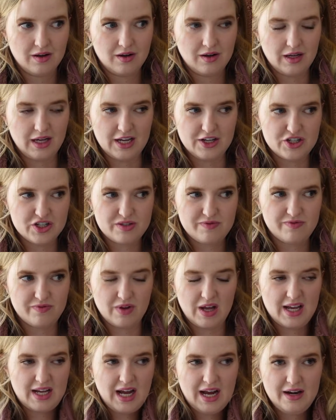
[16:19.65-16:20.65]

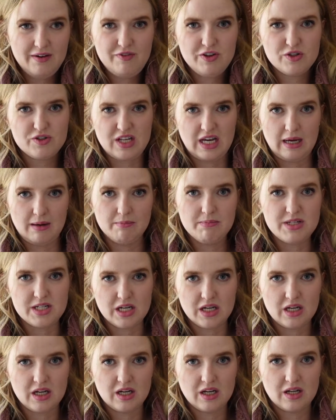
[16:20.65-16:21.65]
It kind of feels
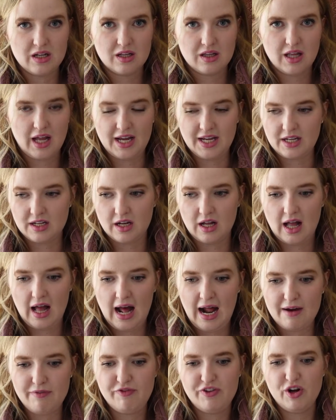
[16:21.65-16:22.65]
empty. Like,
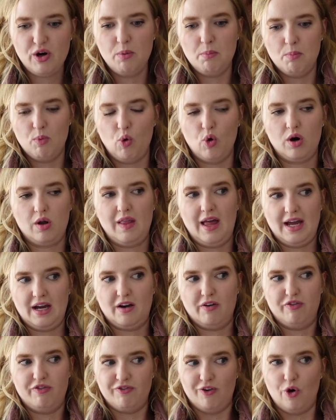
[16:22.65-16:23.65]
I feel more like
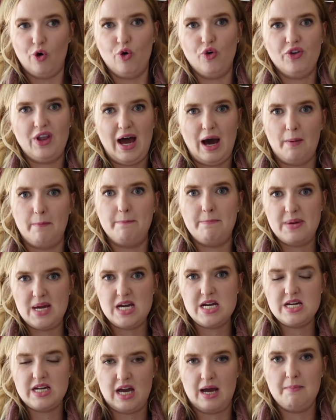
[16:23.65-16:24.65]
full now
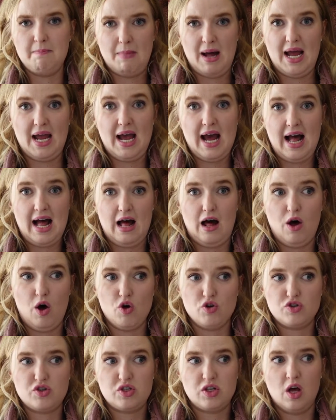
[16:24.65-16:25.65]
being at my
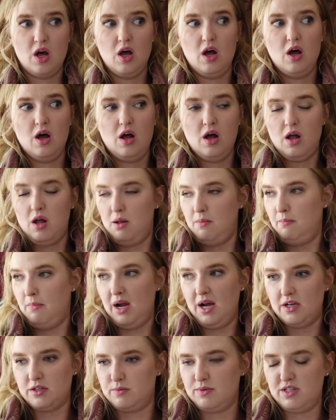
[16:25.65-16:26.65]
house. My
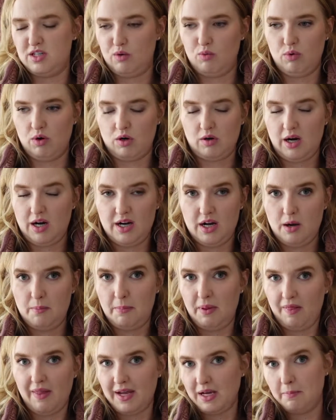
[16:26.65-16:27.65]
husband's at work right now,
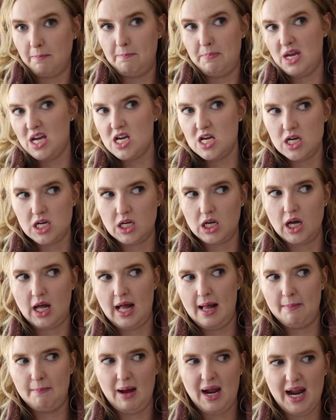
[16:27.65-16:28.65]
but like being
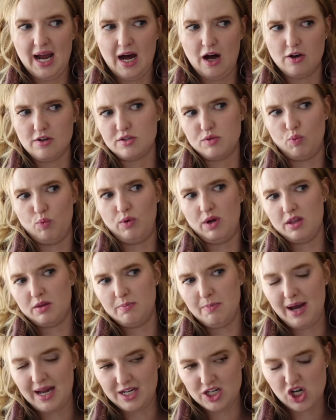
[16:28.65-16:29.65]
at my house with
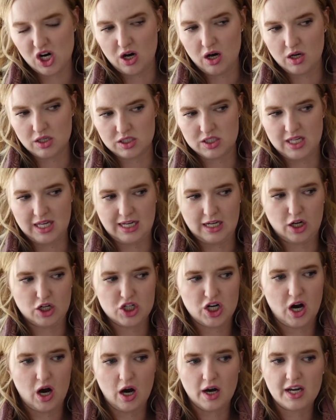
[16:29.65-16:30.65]
my dogs, like
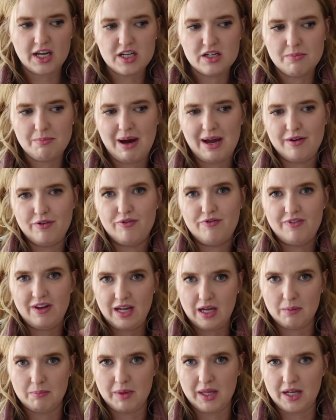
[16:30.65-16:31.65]
talking to my
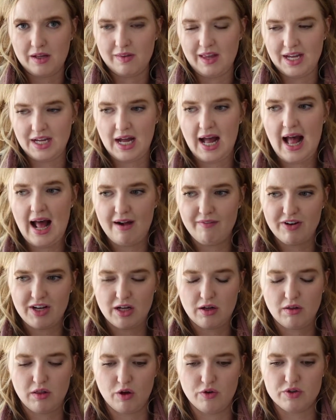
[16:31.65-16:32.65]
family, like having
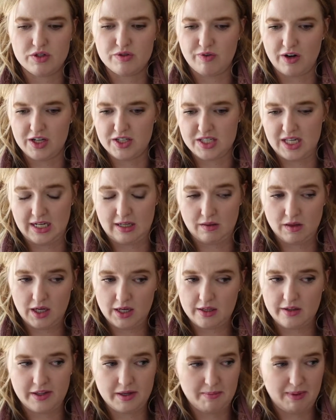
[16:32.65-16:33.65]
close friends. Like,
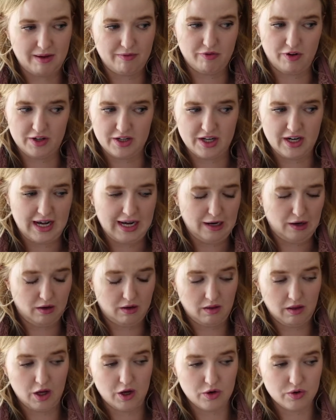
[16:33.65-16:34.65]
luckily my friend and I are
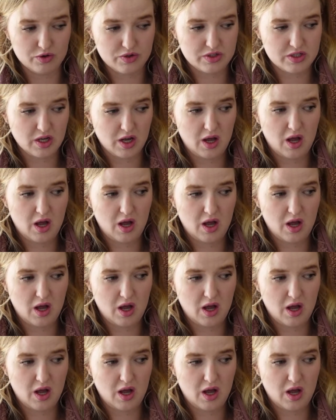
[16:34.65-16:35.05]
close.